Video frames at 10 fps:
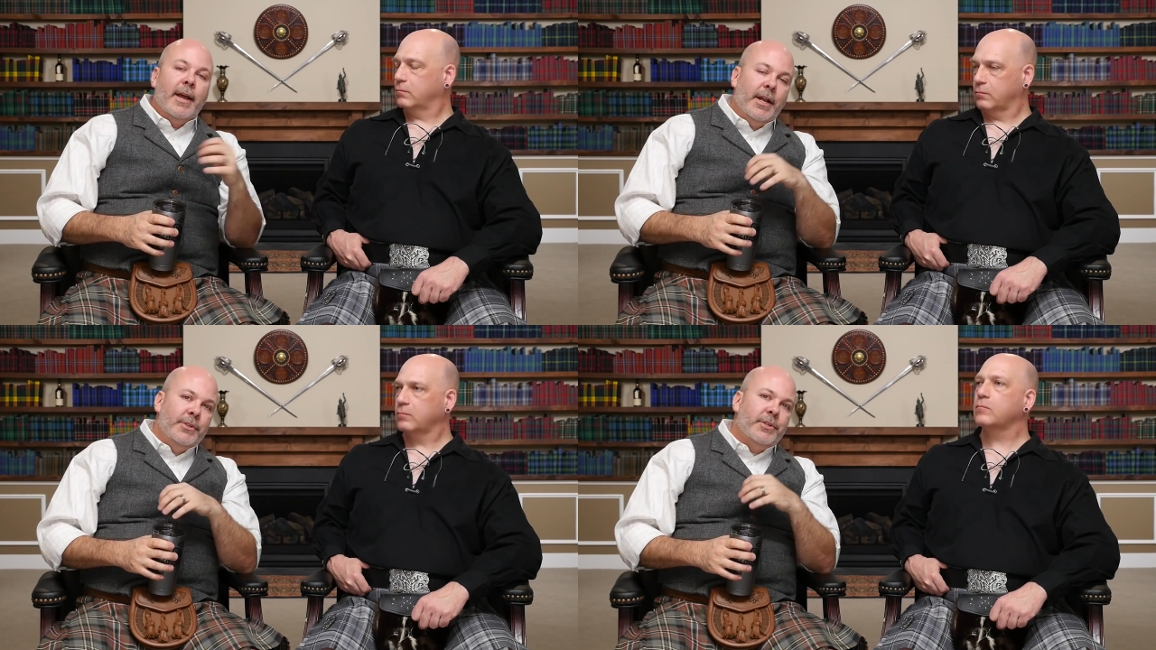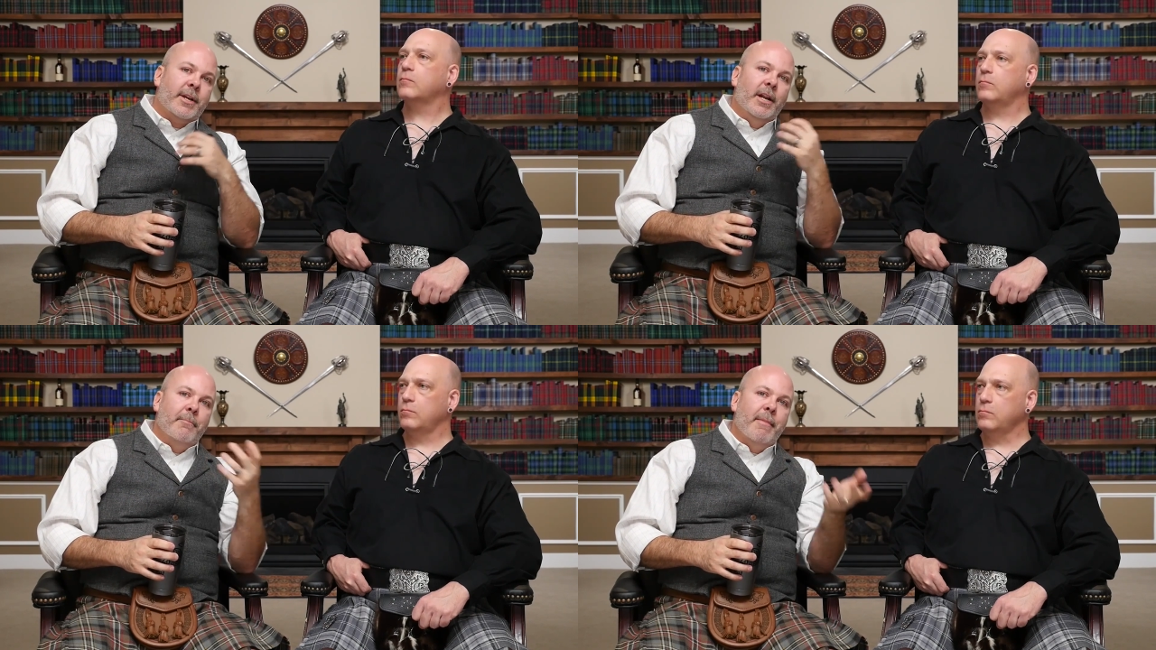Speaker 1: and to
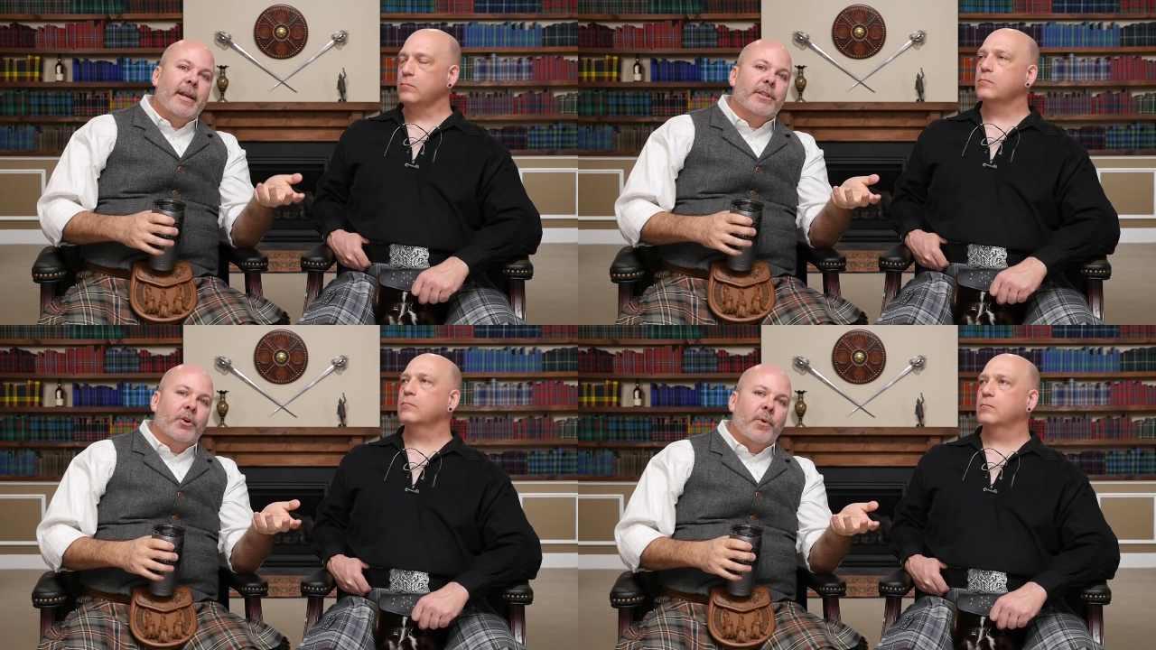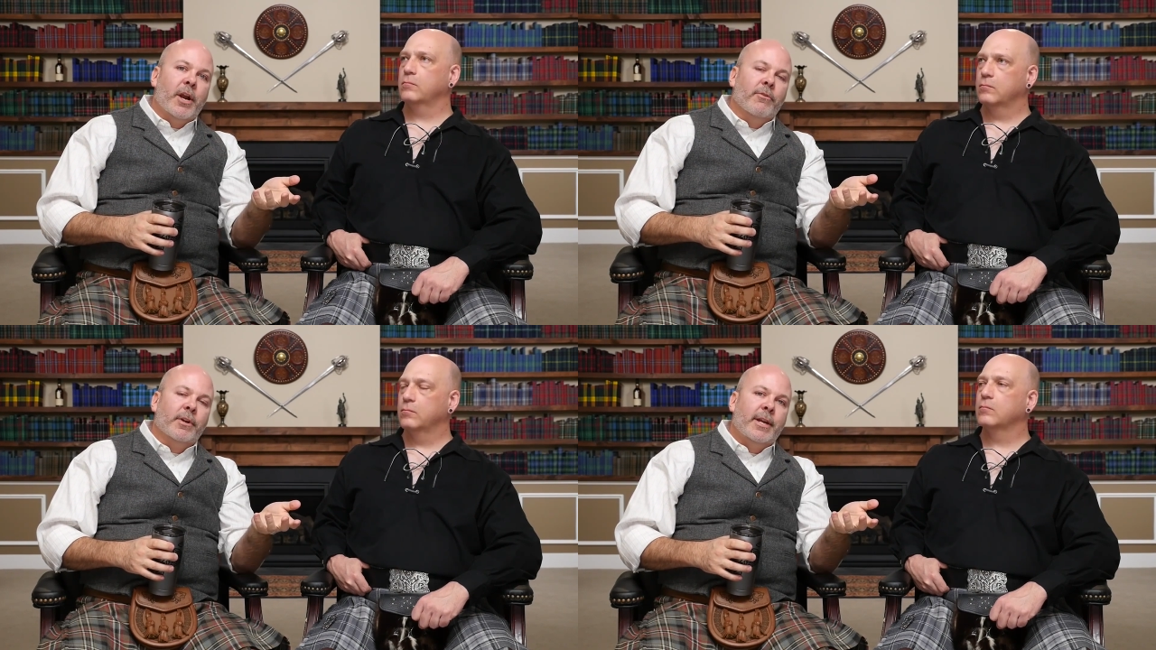kind of make their
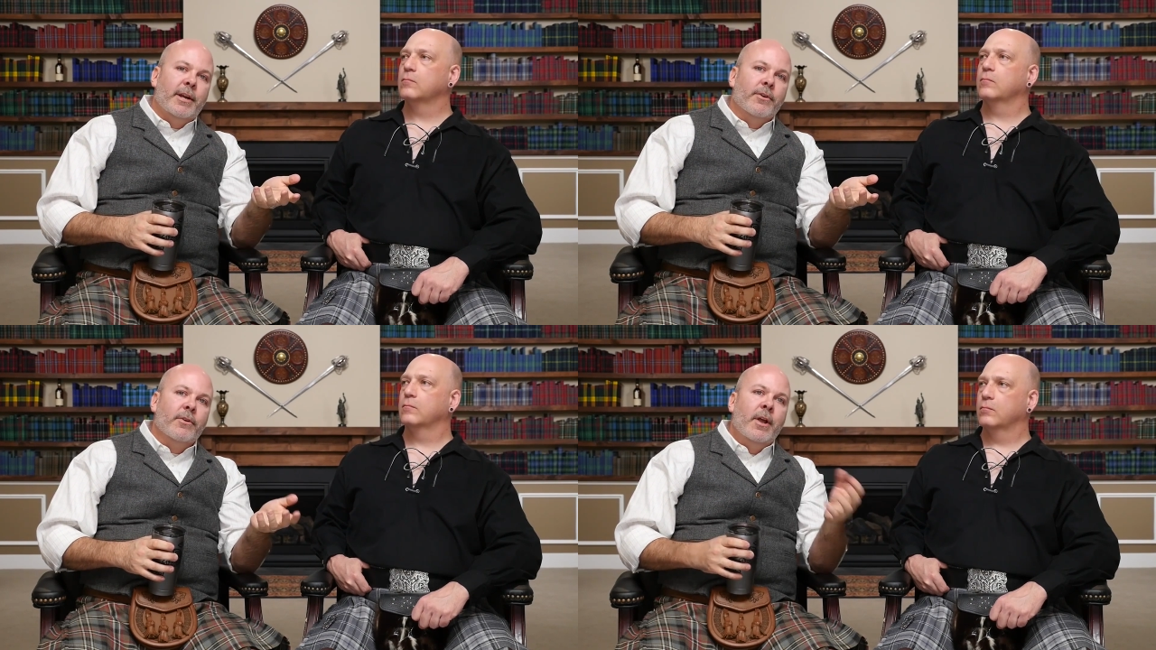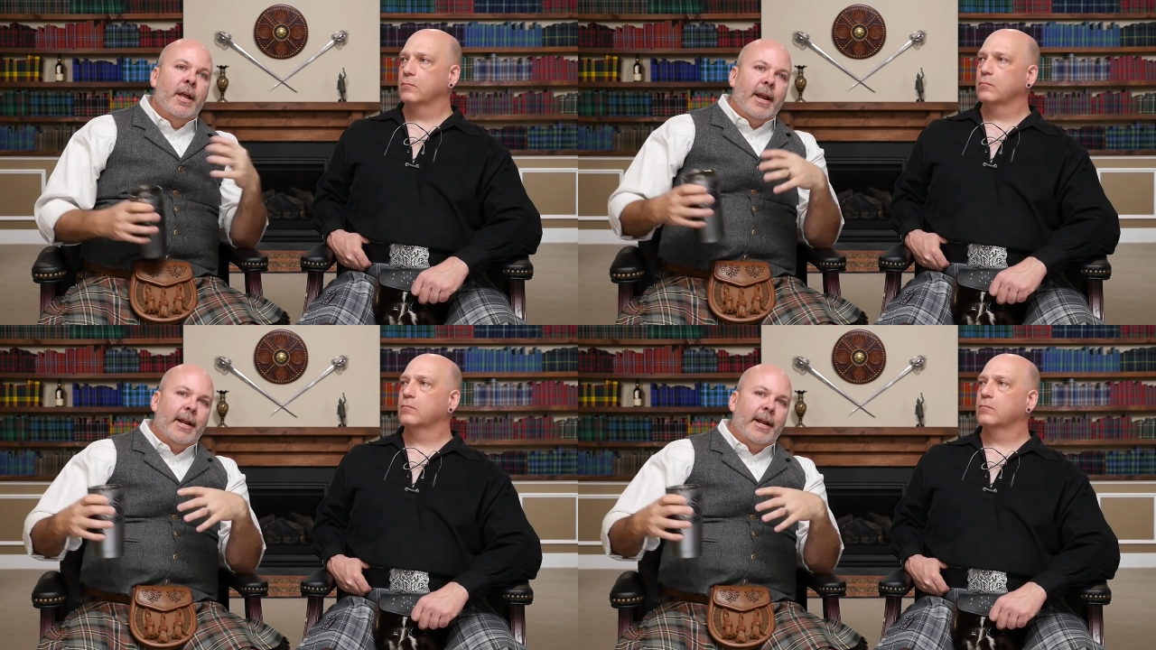way over to here